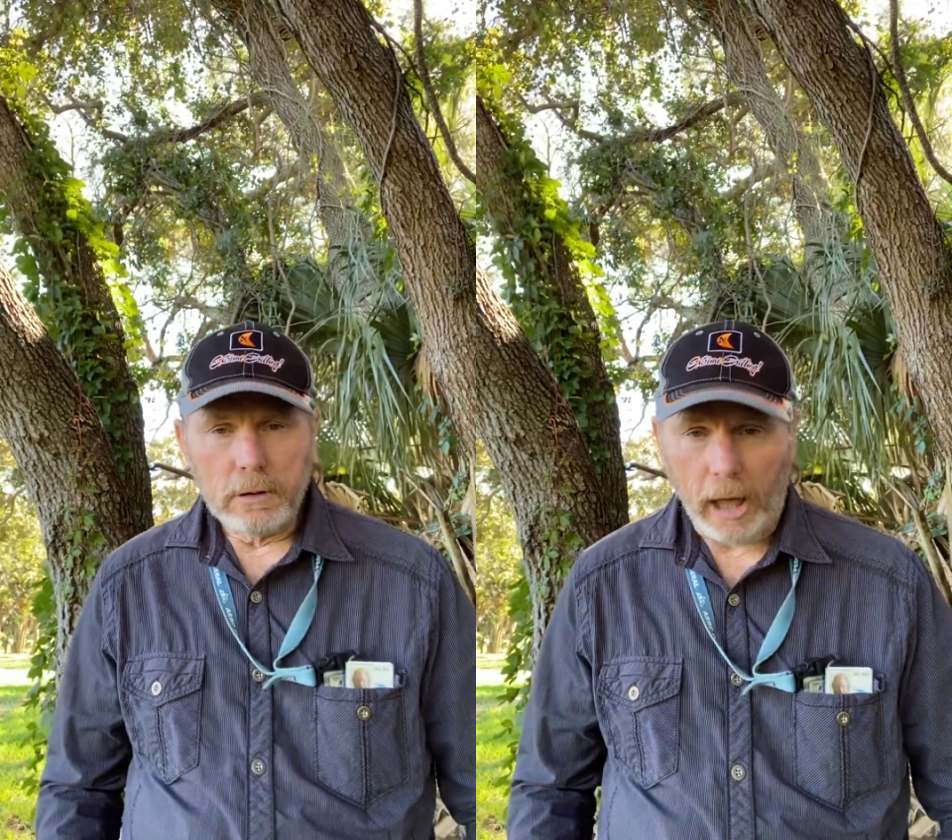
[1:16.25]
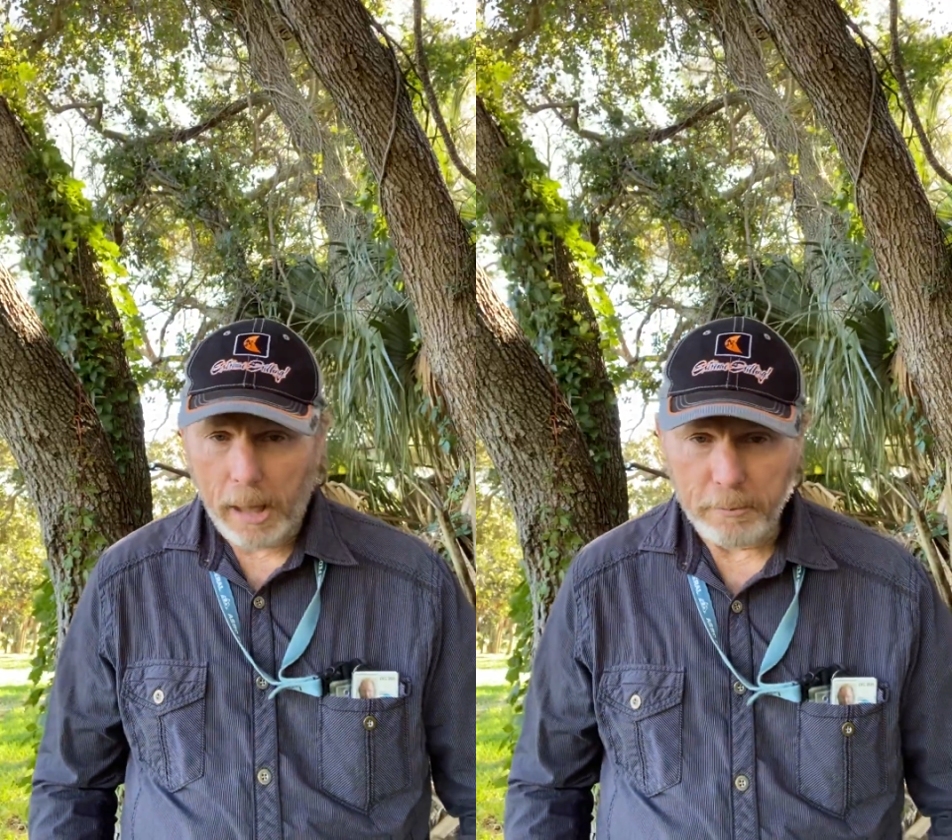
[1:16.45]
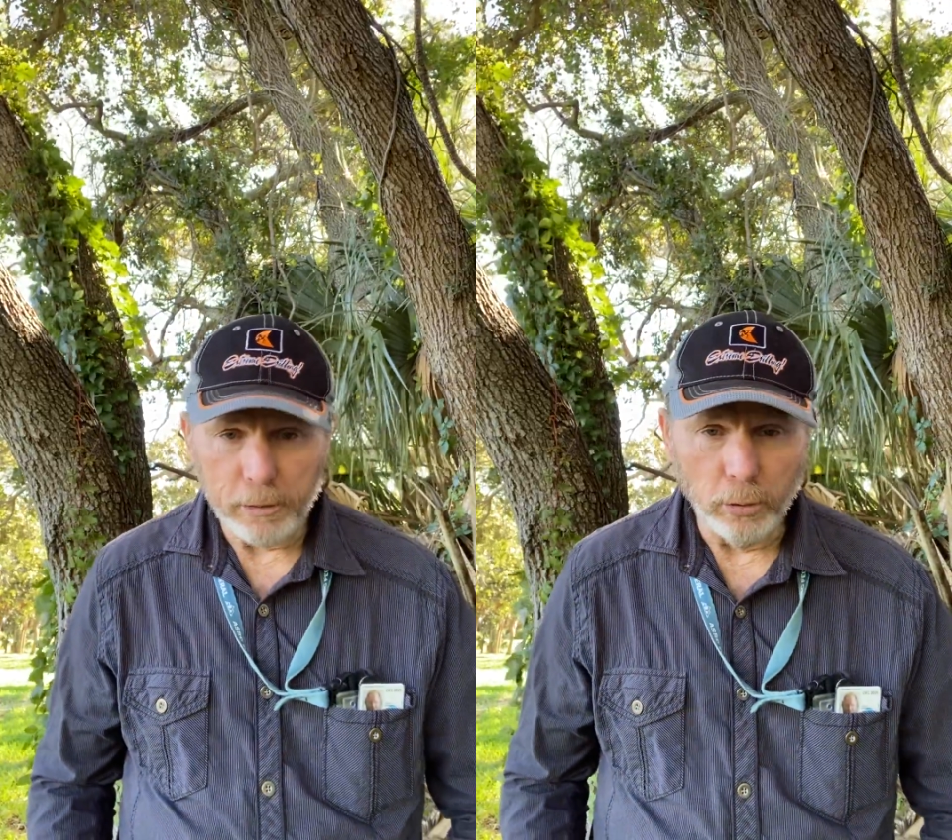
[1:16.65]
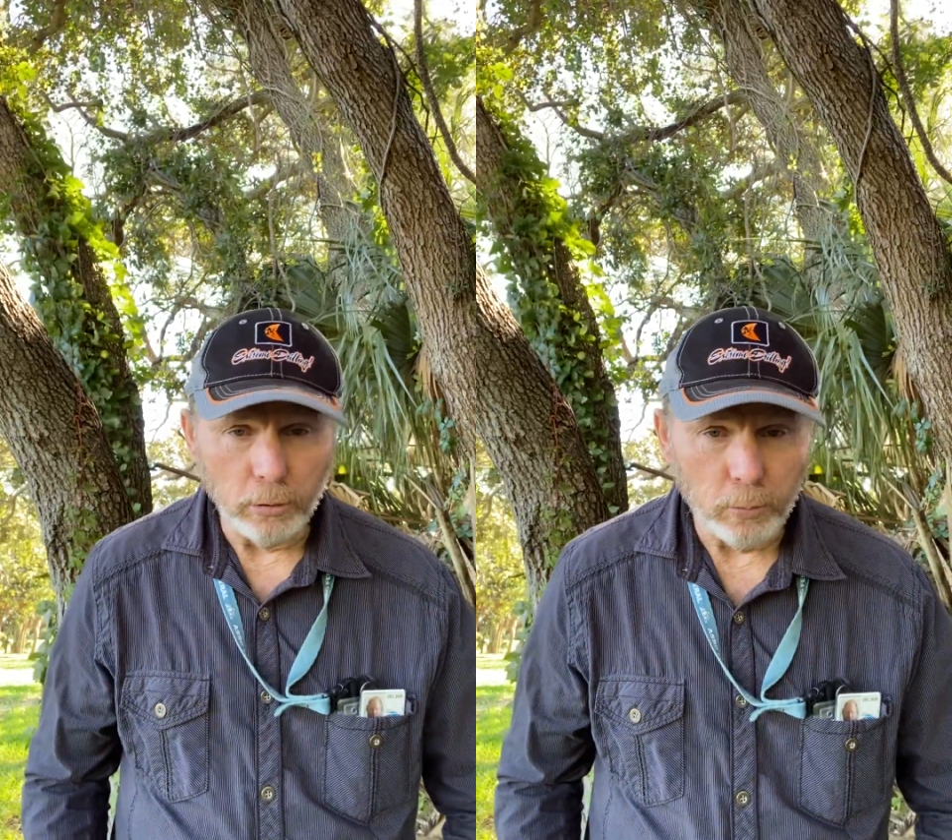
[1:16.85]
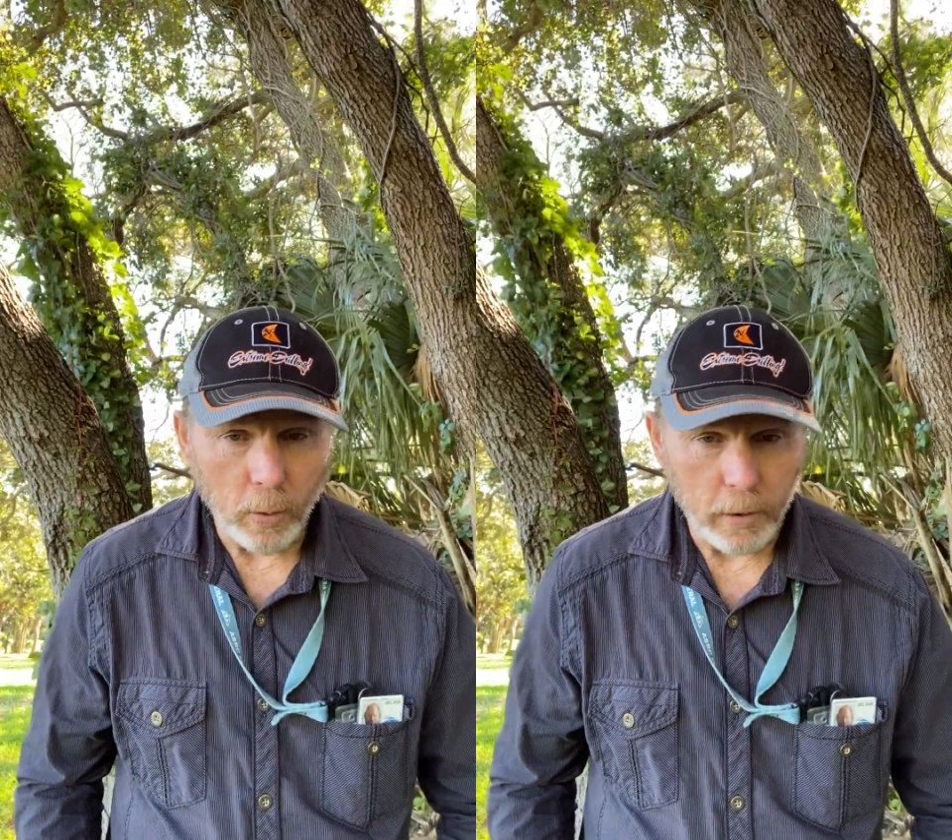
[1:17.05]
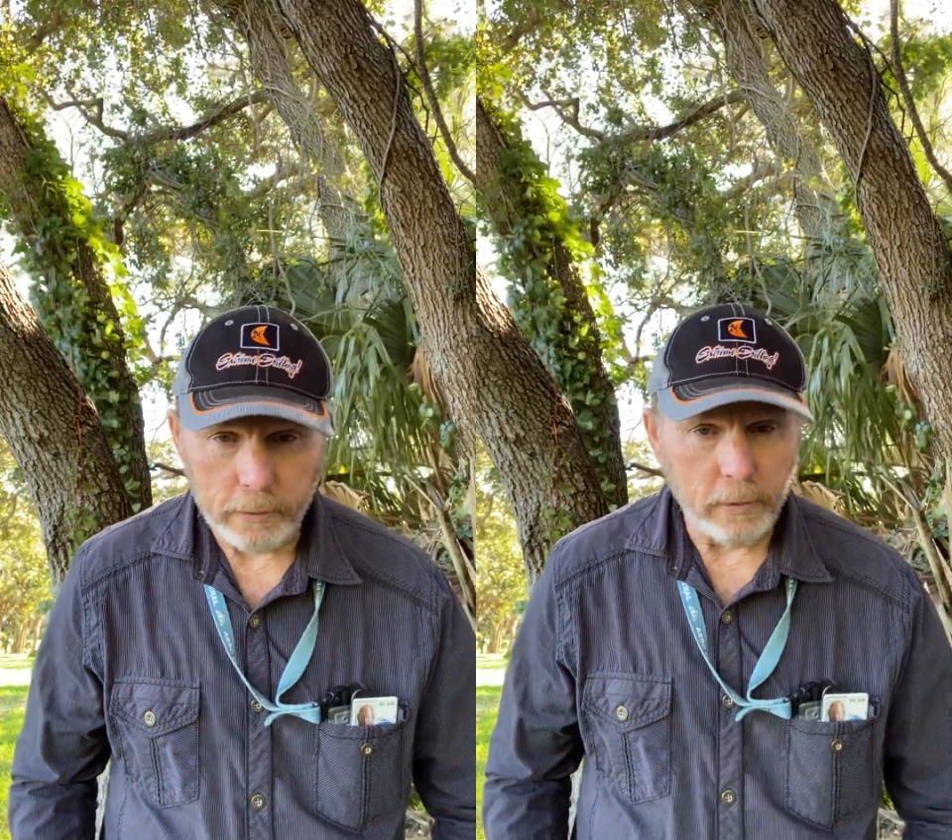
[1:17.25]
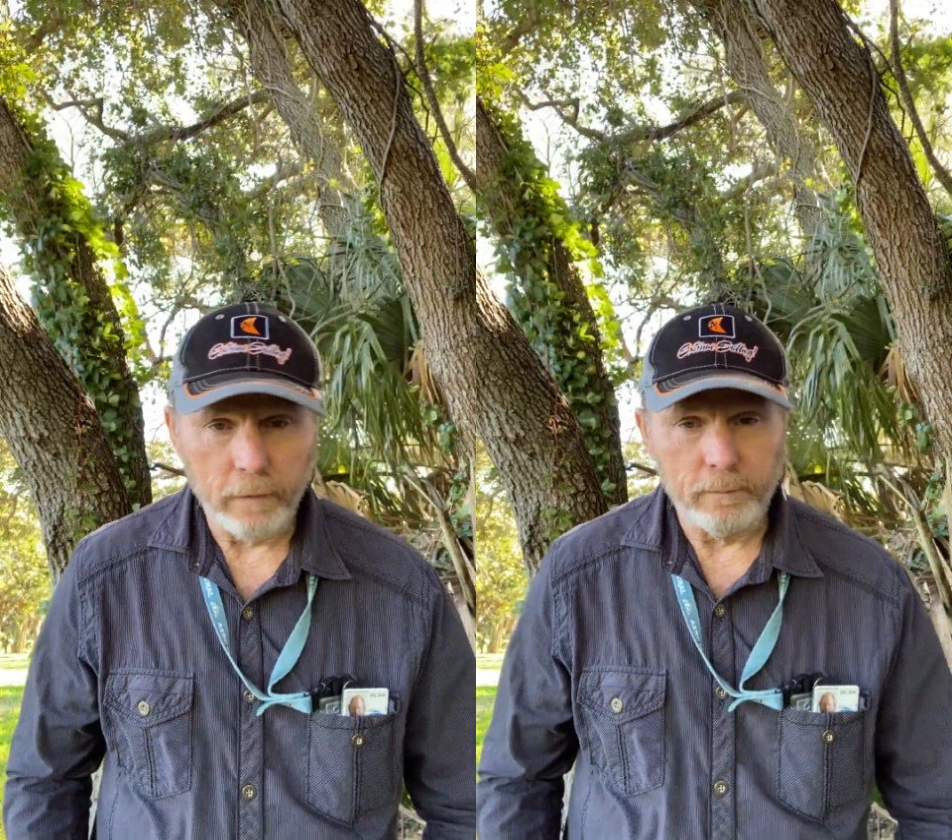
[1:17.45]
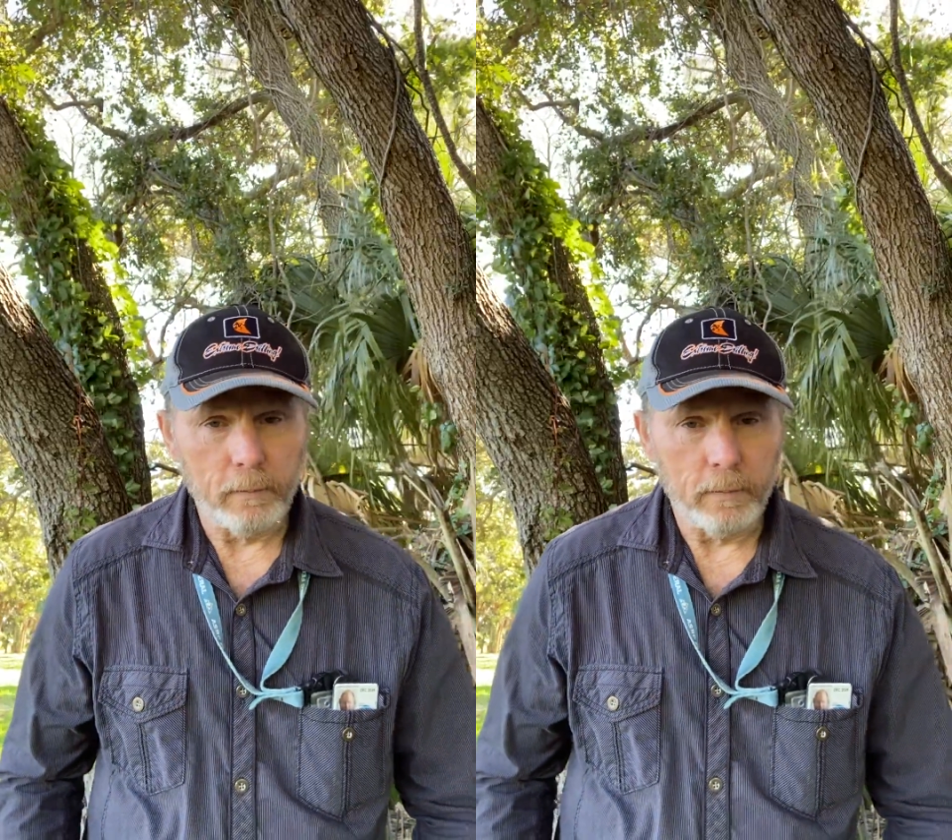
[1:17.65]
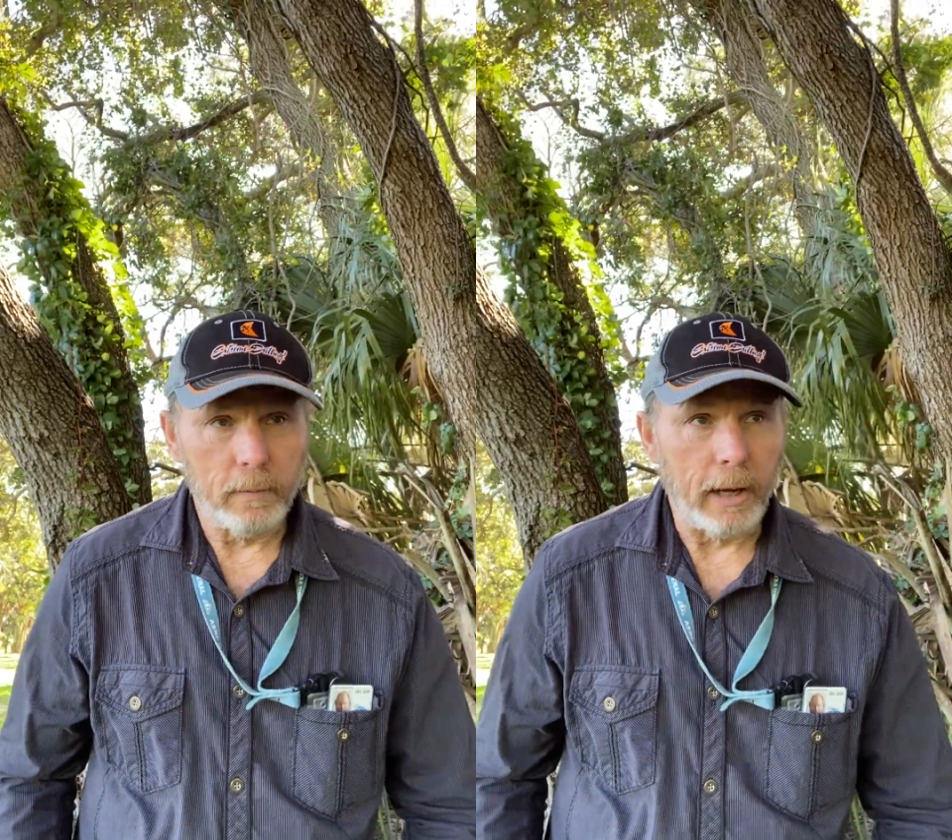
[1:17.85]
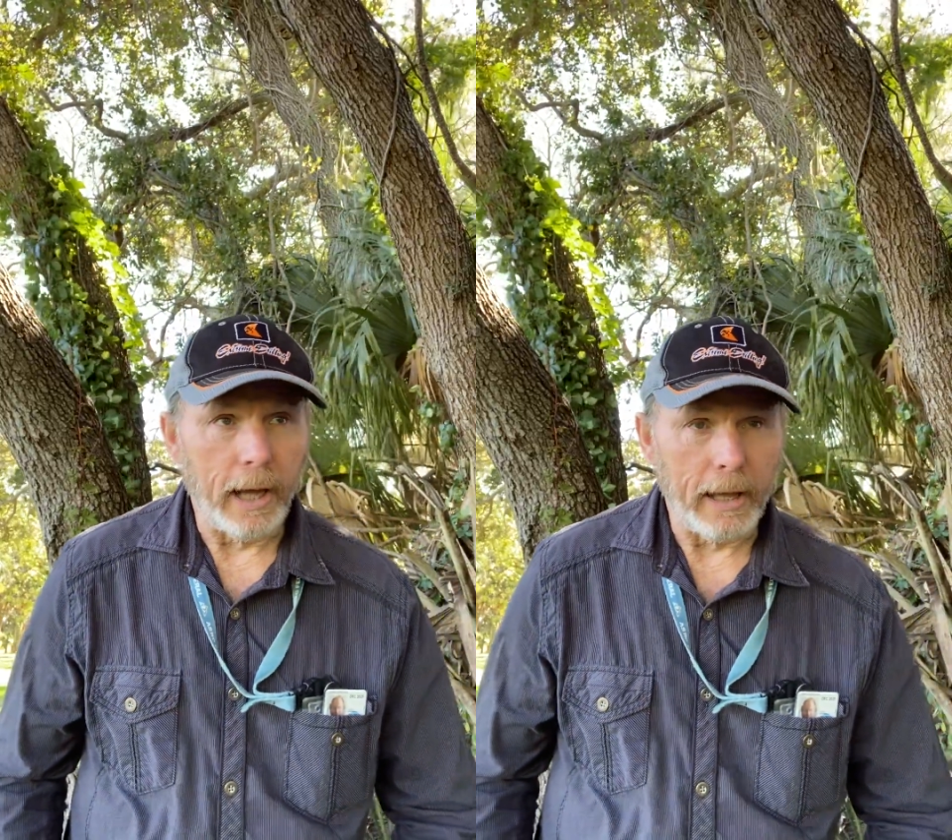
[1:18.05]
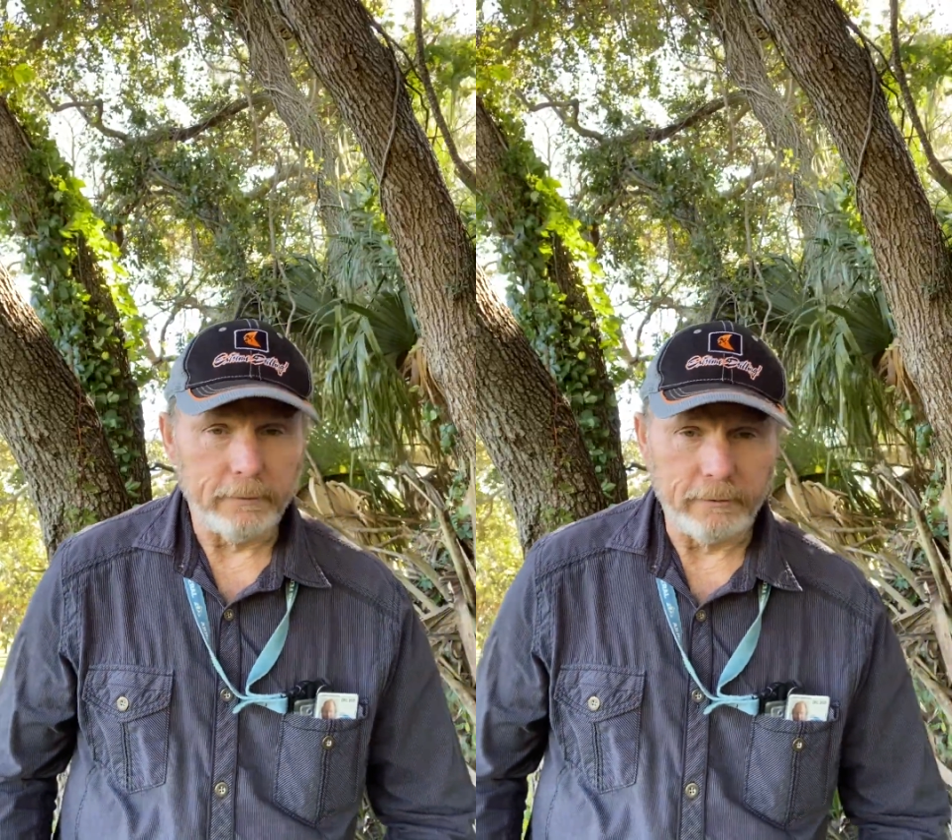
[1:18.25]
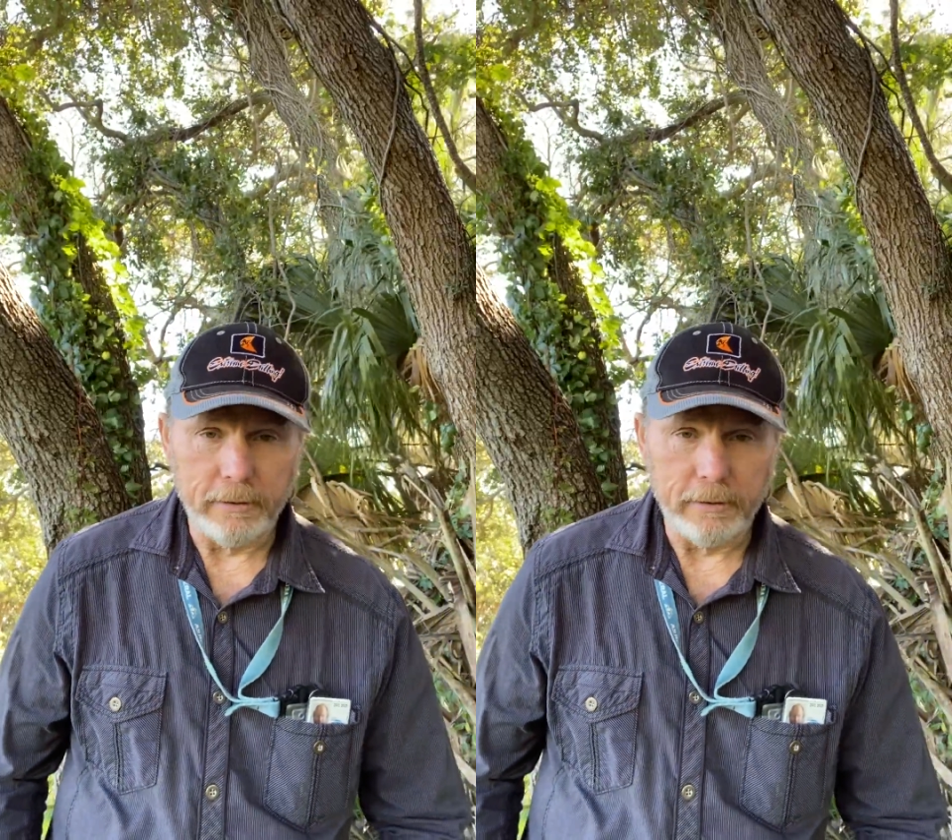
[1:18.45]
I'm the only one of my